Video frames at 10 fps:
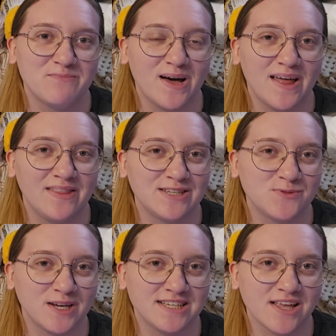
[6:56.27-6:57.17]
but this
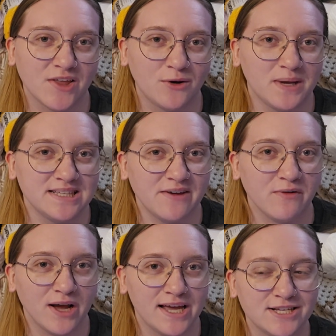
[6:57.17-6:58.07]
one is a little bit
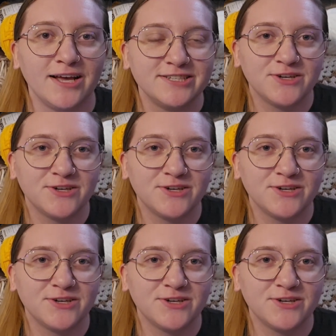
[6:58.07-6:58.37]
different.